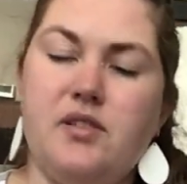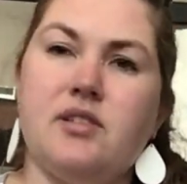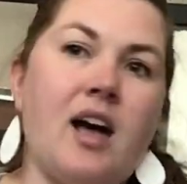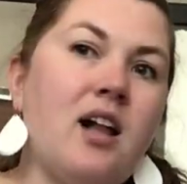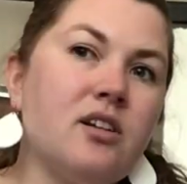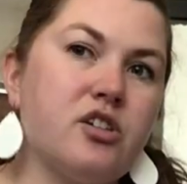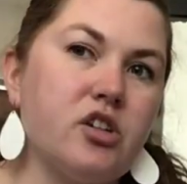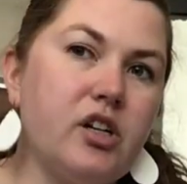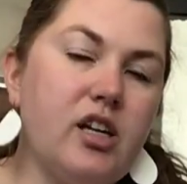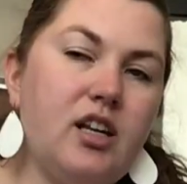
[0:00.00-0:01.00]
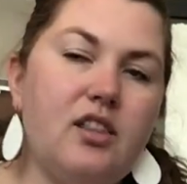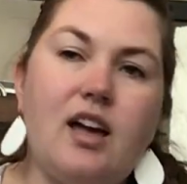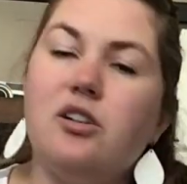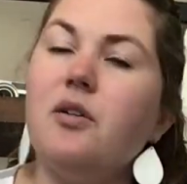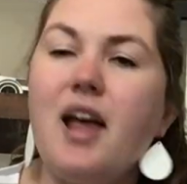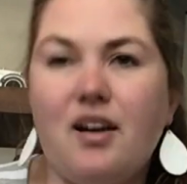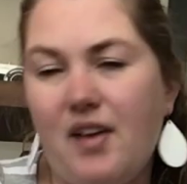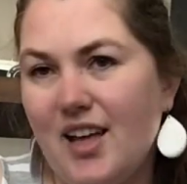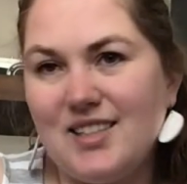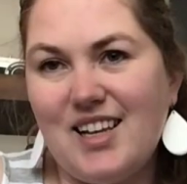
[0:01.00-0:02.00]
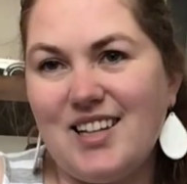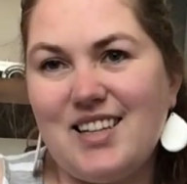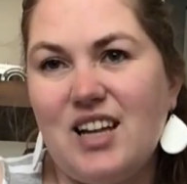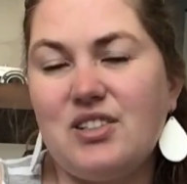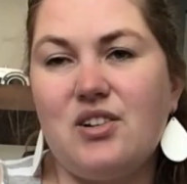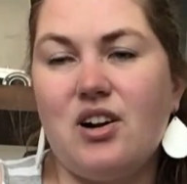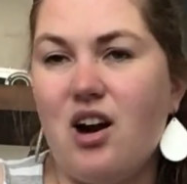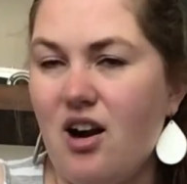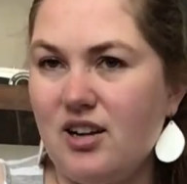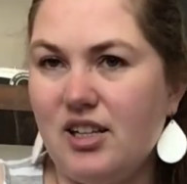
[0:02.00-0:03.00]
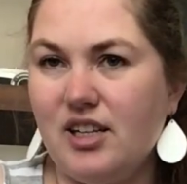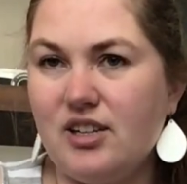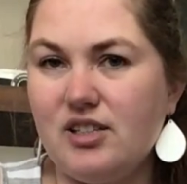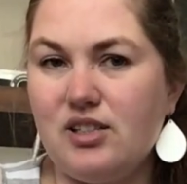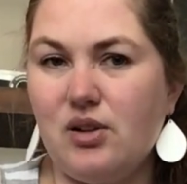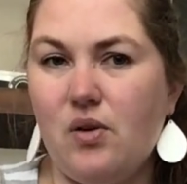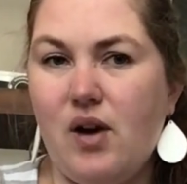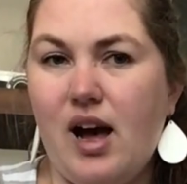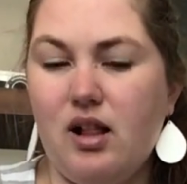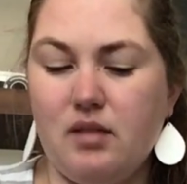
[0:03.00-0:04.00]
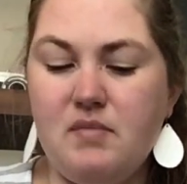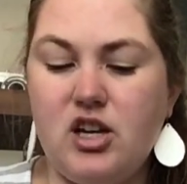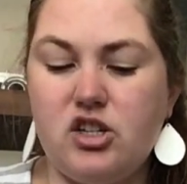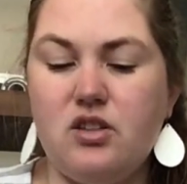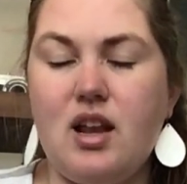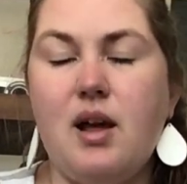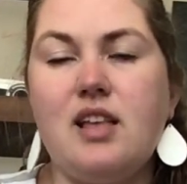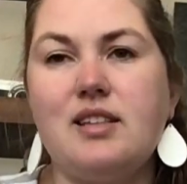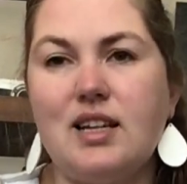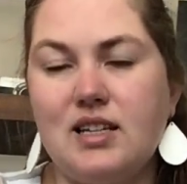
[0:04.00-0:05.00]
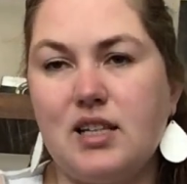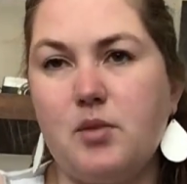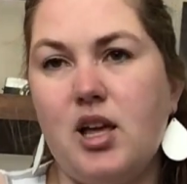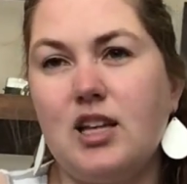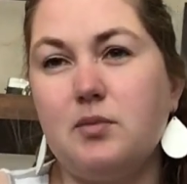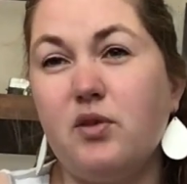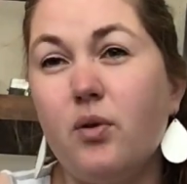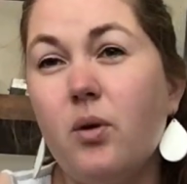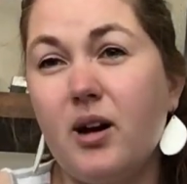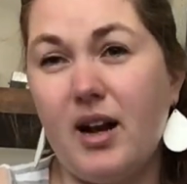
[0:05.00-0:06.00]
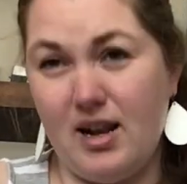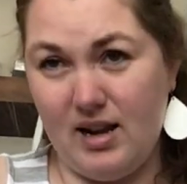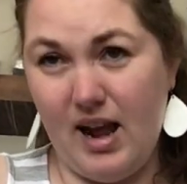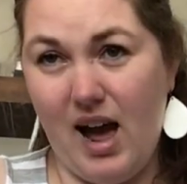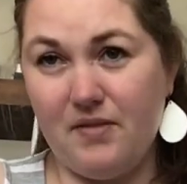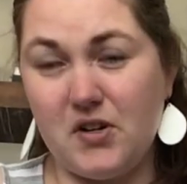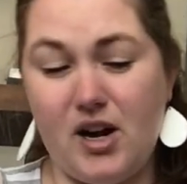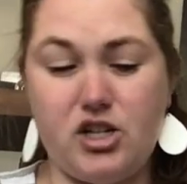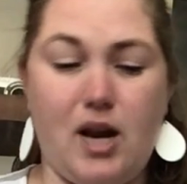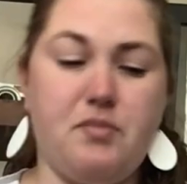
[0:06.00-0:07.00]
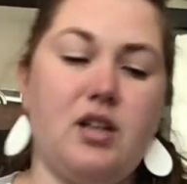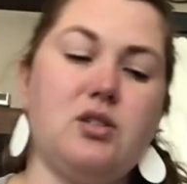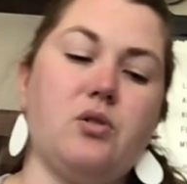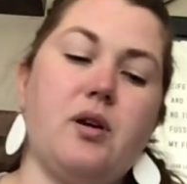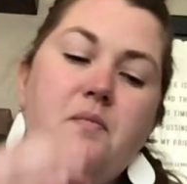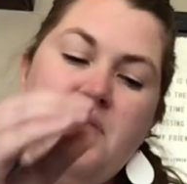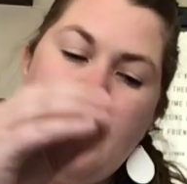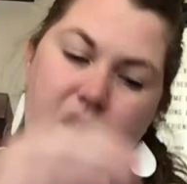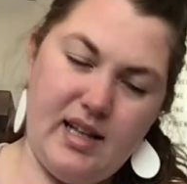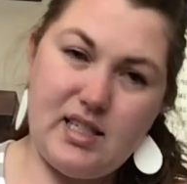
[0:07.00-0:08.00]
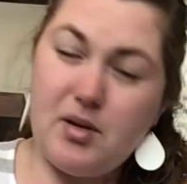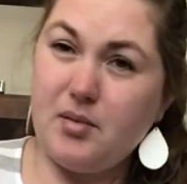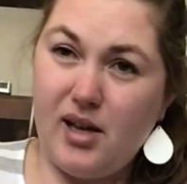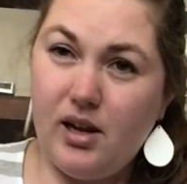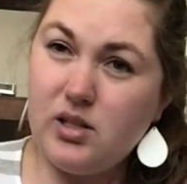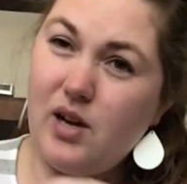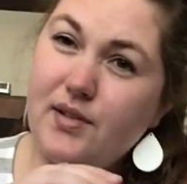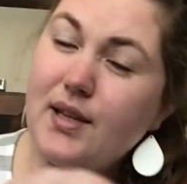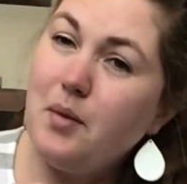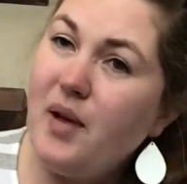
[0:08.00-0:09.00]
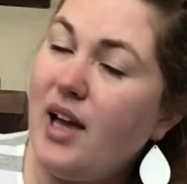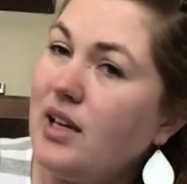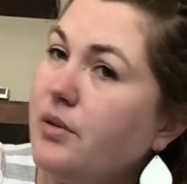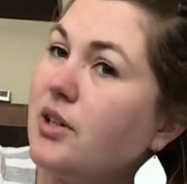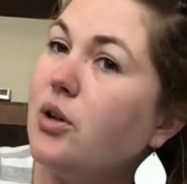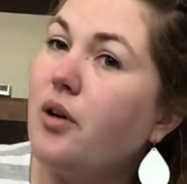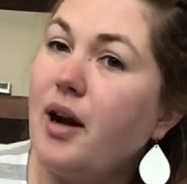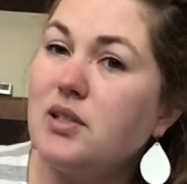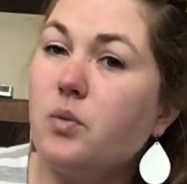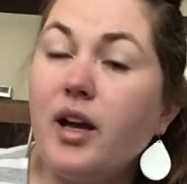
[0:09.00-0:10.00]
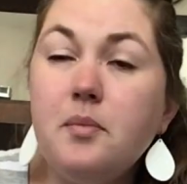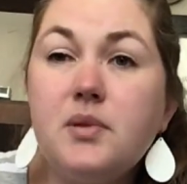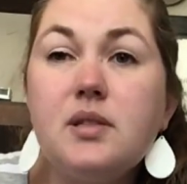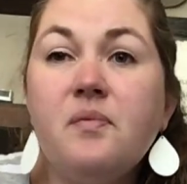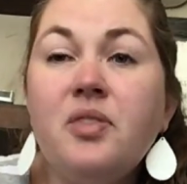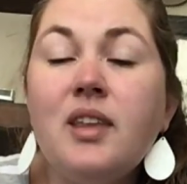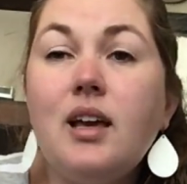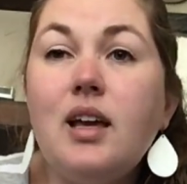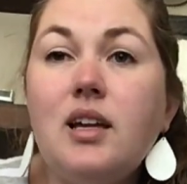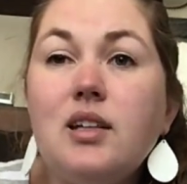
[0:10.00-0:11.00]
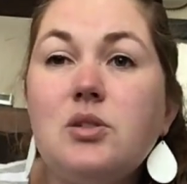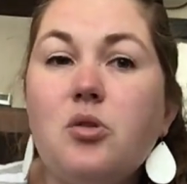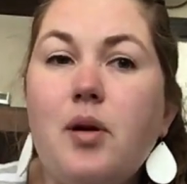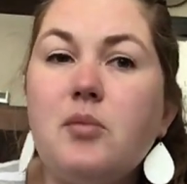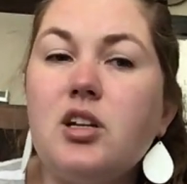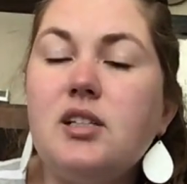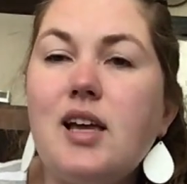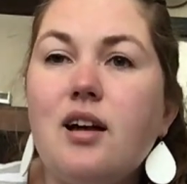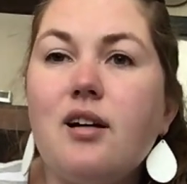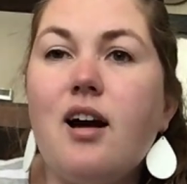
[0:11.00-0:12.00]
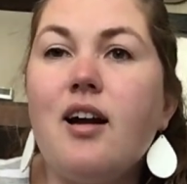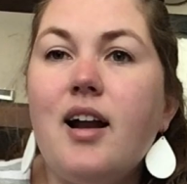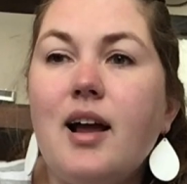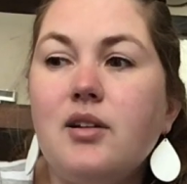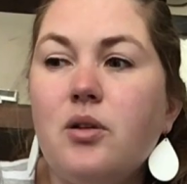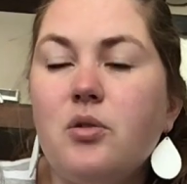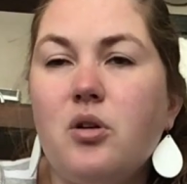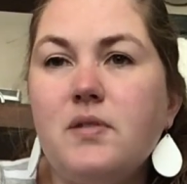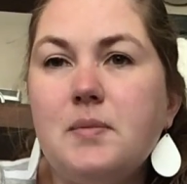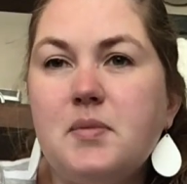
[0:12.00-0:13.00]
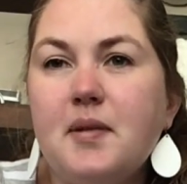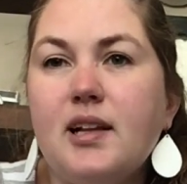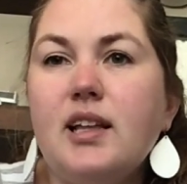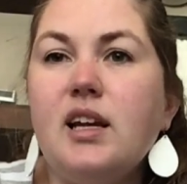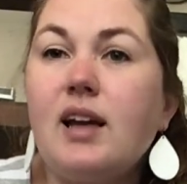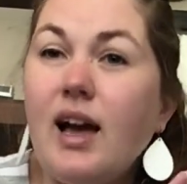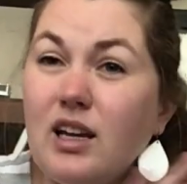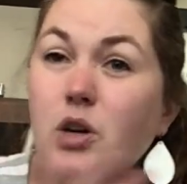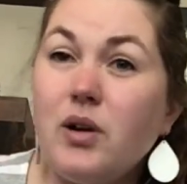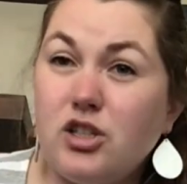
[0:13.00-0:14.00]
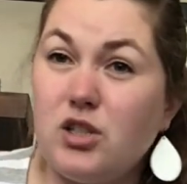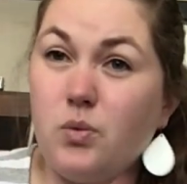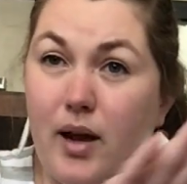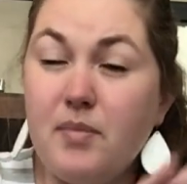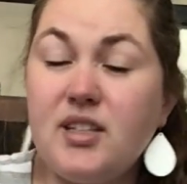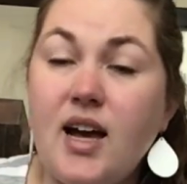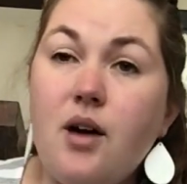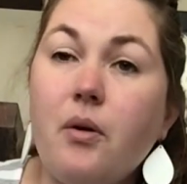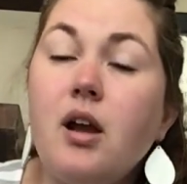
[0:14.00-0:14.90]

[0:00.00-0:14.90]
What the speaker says: Dollar Tree, they don't have hand sanitizer or cart cleaners. So I'll make sure that I sanitize my hands before and after I shop that store. And sometimes I also have a little baggie with Clorox wipes in it, so if I'm going to take a cart and I don't know if it's been cleaned, I can quick just wipe it down